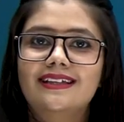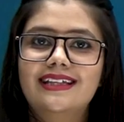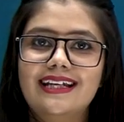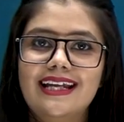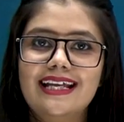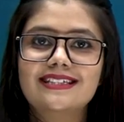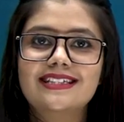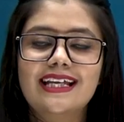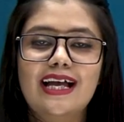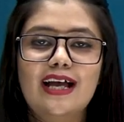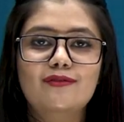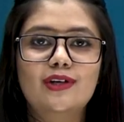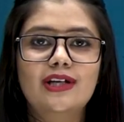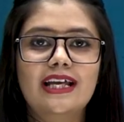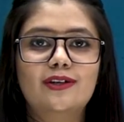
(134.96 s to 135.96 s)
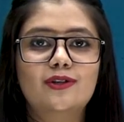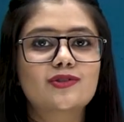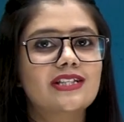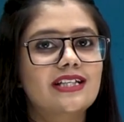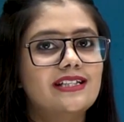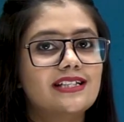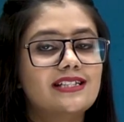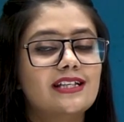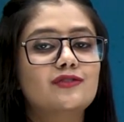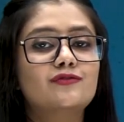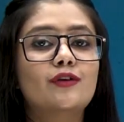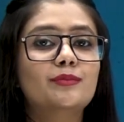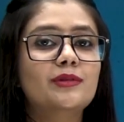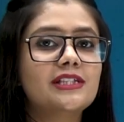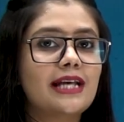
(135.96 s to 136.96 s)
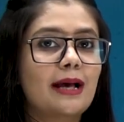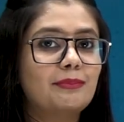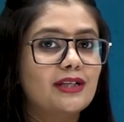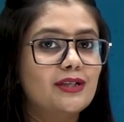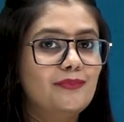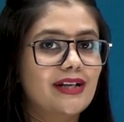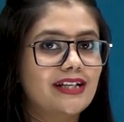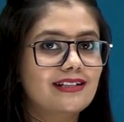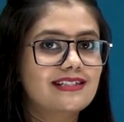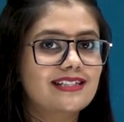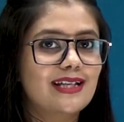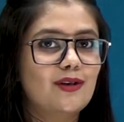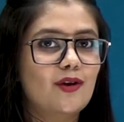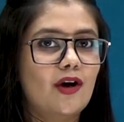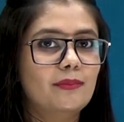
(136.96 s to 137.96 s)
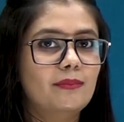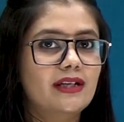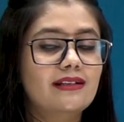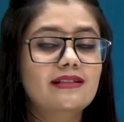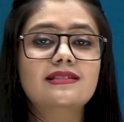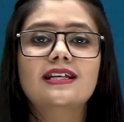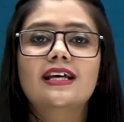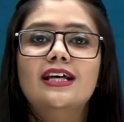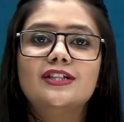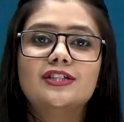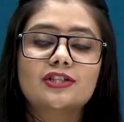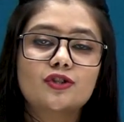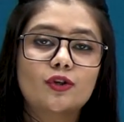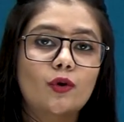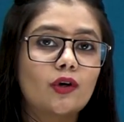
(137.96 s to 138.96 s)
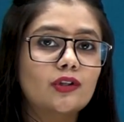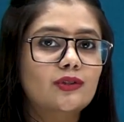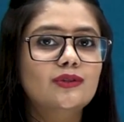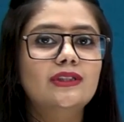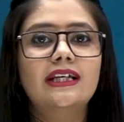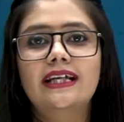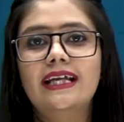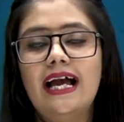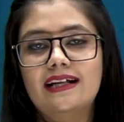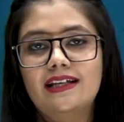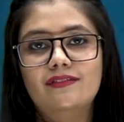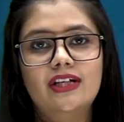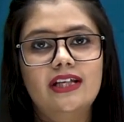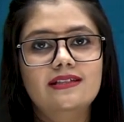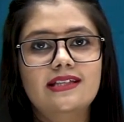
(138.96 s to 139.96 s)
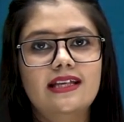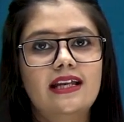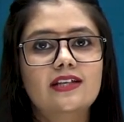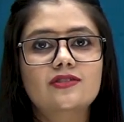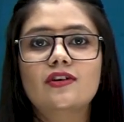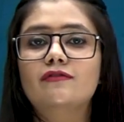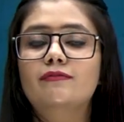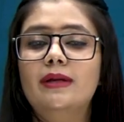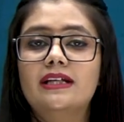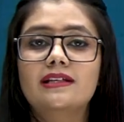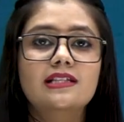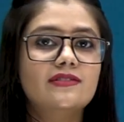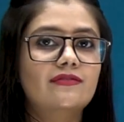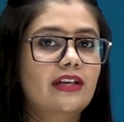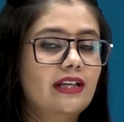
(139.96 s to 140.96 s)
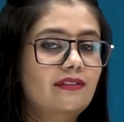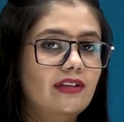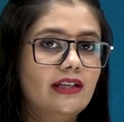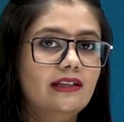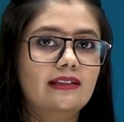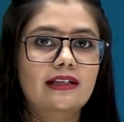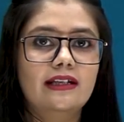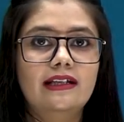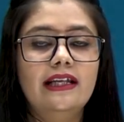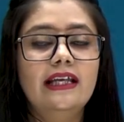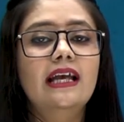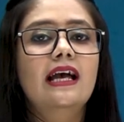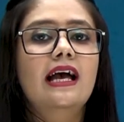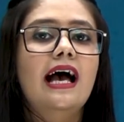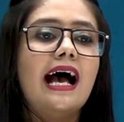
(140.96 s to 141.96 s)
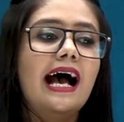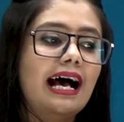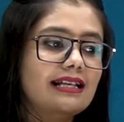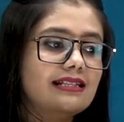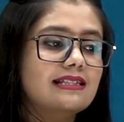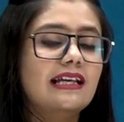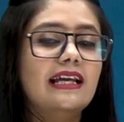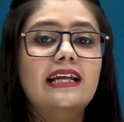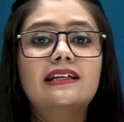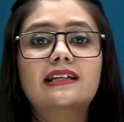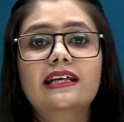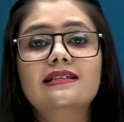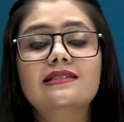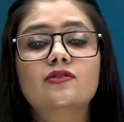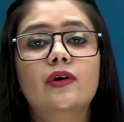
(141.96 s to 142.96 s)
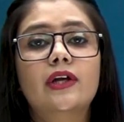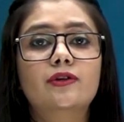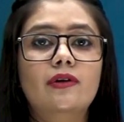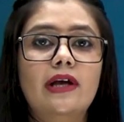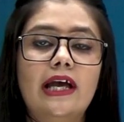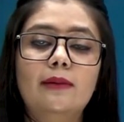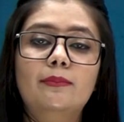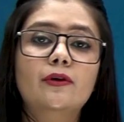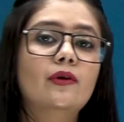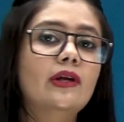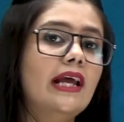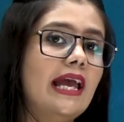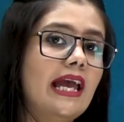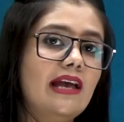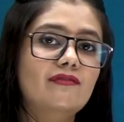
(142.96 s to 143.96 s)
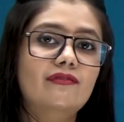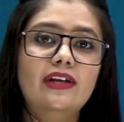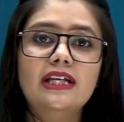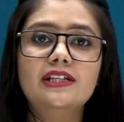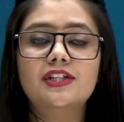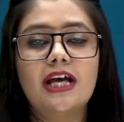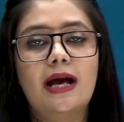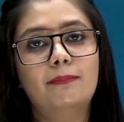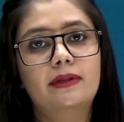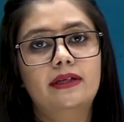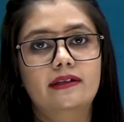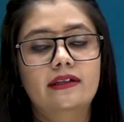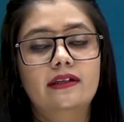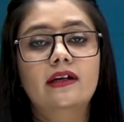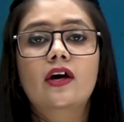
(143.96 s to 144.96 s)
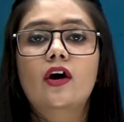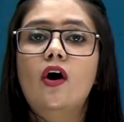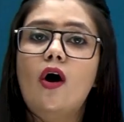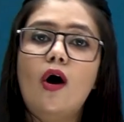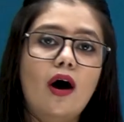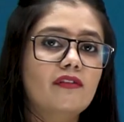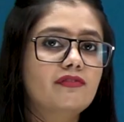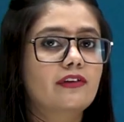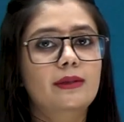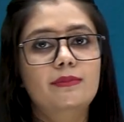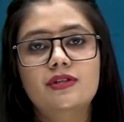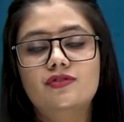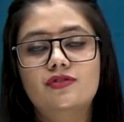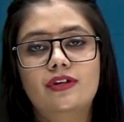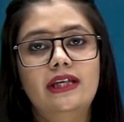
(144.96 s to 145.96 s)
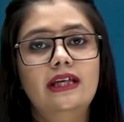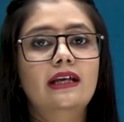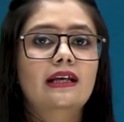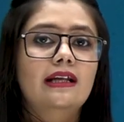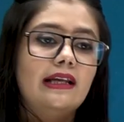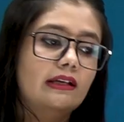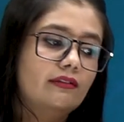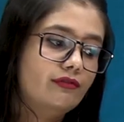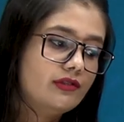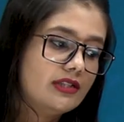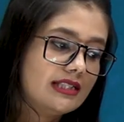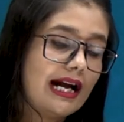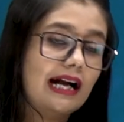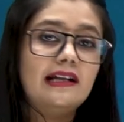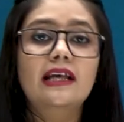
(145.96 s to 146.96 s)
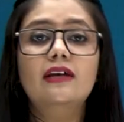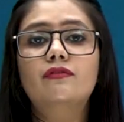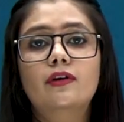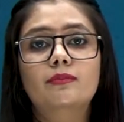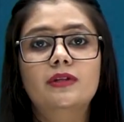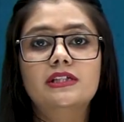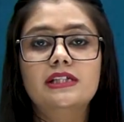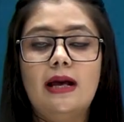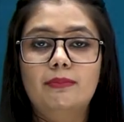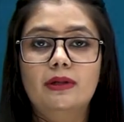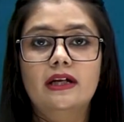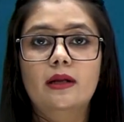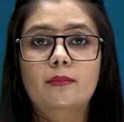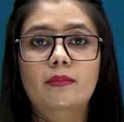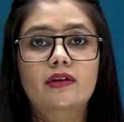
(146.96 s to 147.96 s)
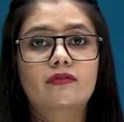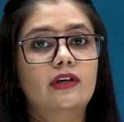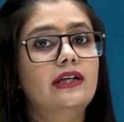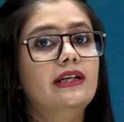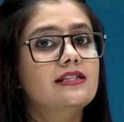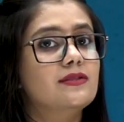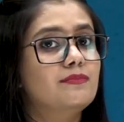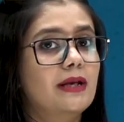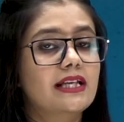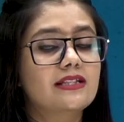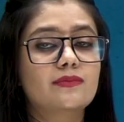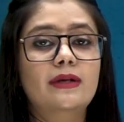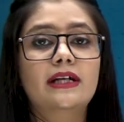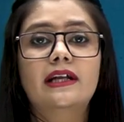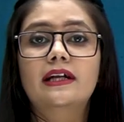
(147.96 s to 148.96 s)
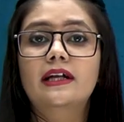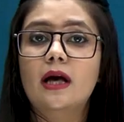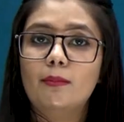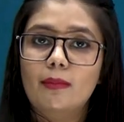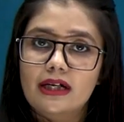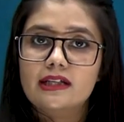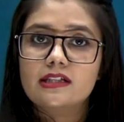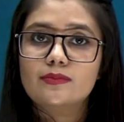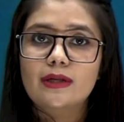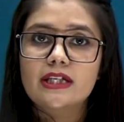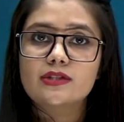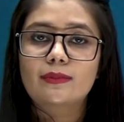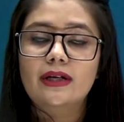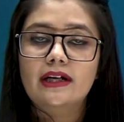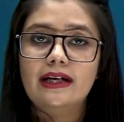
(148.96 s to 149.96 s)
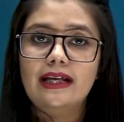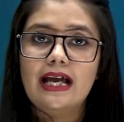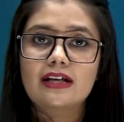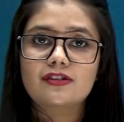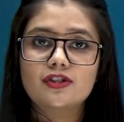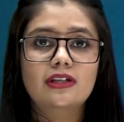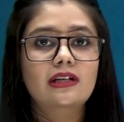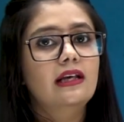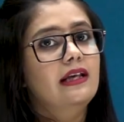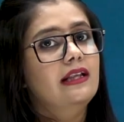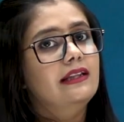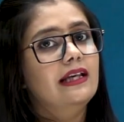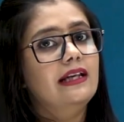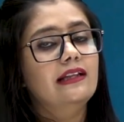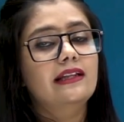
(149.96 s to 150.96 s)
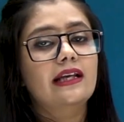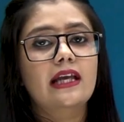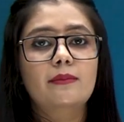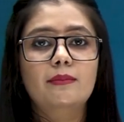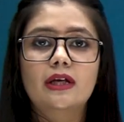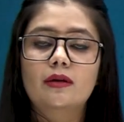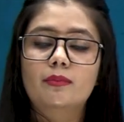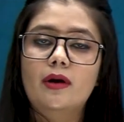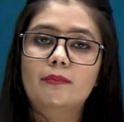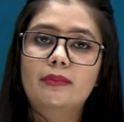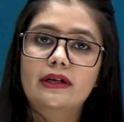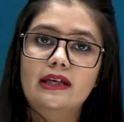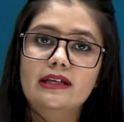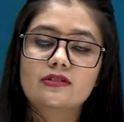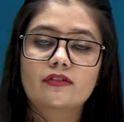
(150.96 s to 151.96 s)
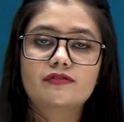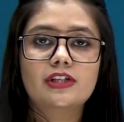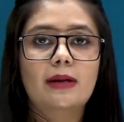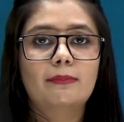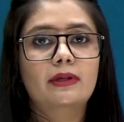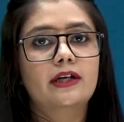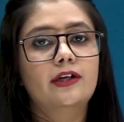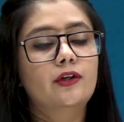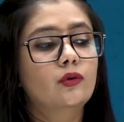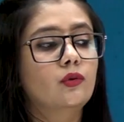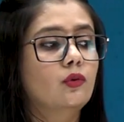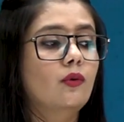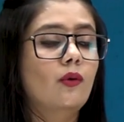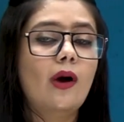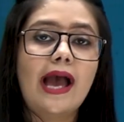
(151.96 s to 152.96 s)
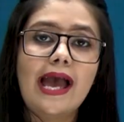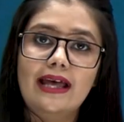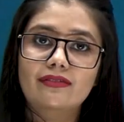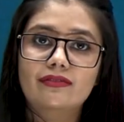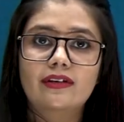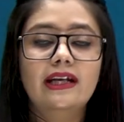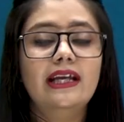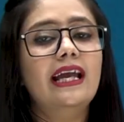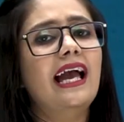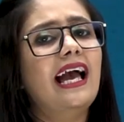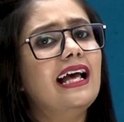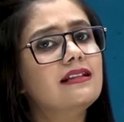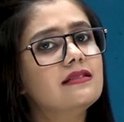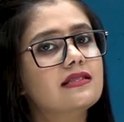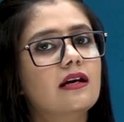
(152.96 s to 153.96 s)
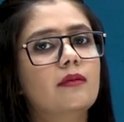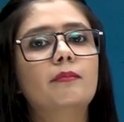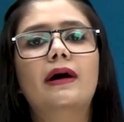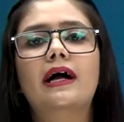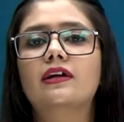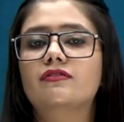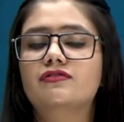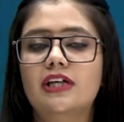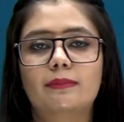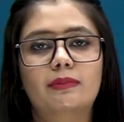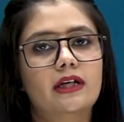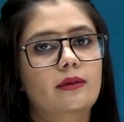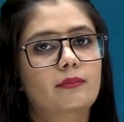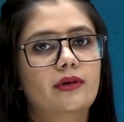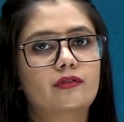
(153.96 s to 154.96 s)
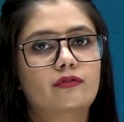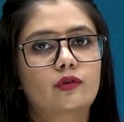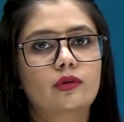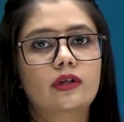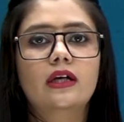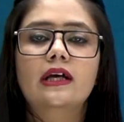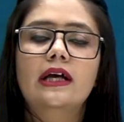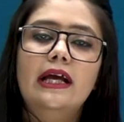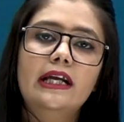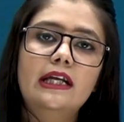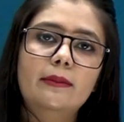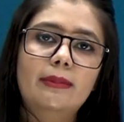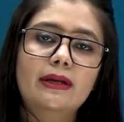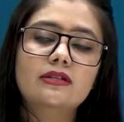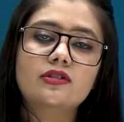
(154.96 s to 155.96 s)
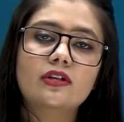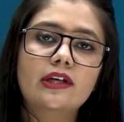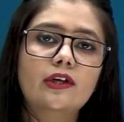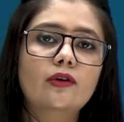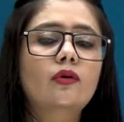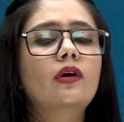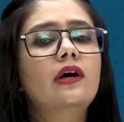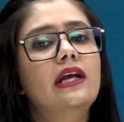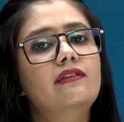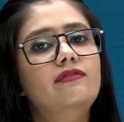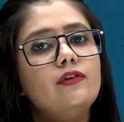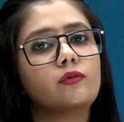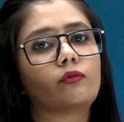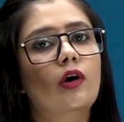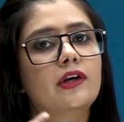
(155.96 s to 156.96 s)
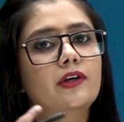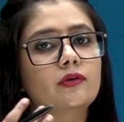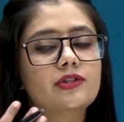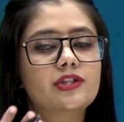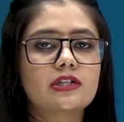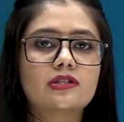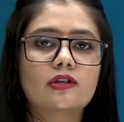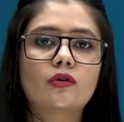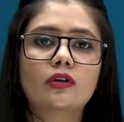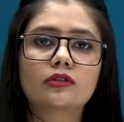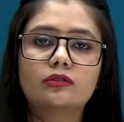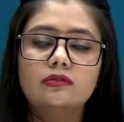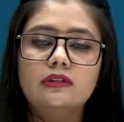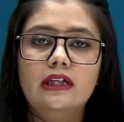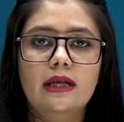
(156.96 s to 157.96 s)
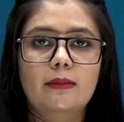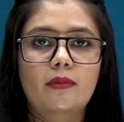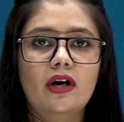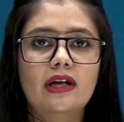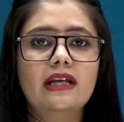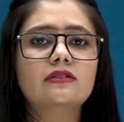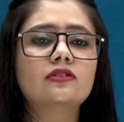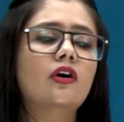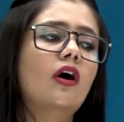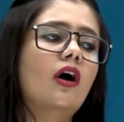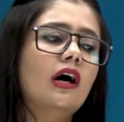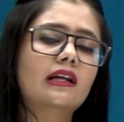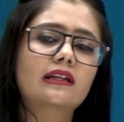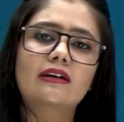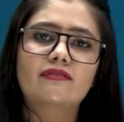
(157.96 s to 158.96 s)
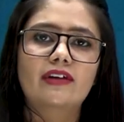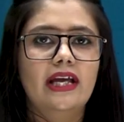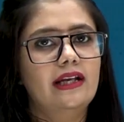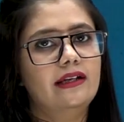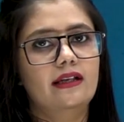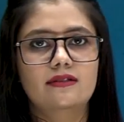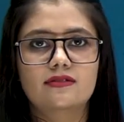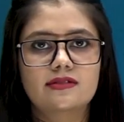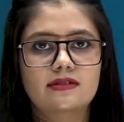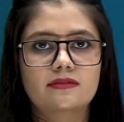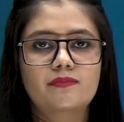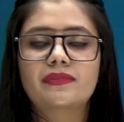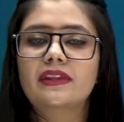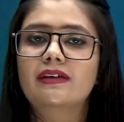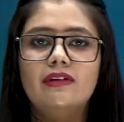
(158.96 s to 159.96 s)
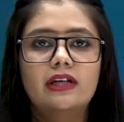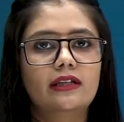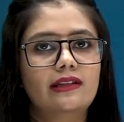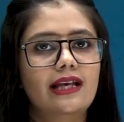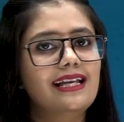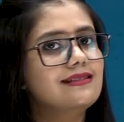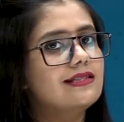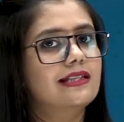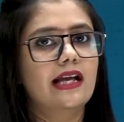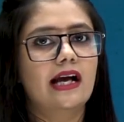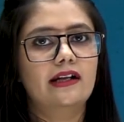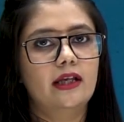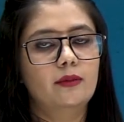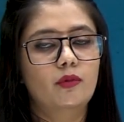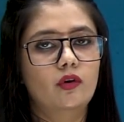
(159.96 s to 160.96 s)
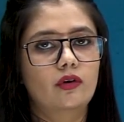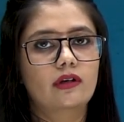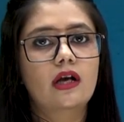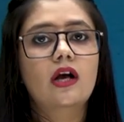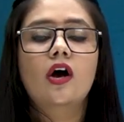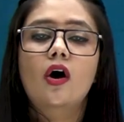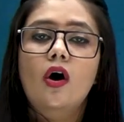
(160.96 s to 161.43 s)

The next thing I would like to suggest is from the chapter metals and non-metals, just go through the reactivity series of metals very very thoroughly, as it is going to help you in every chapter of chemistry, like starting from the chapter number one, displacement and double displacement reaction, then in the chemical properties of chapter two and three and some part of chapter number four. It depends on you if you want to just go through the mnemonics or the way it is given in the N C E R T book.